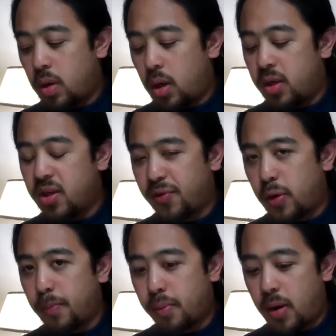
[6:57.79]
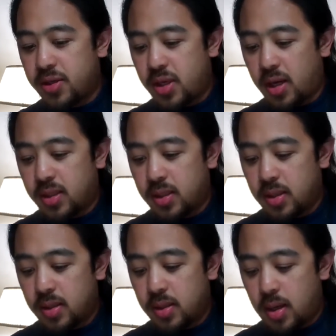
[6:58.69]
a different project,
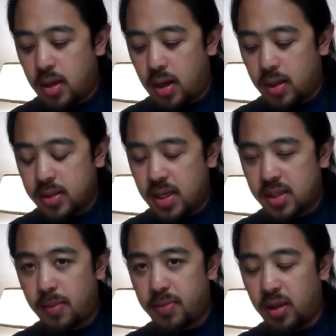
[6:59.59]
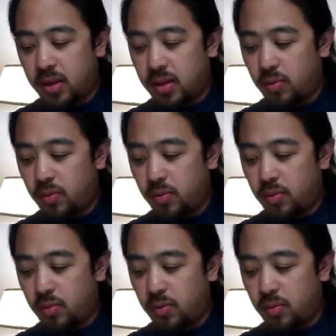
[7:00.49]
uh, say something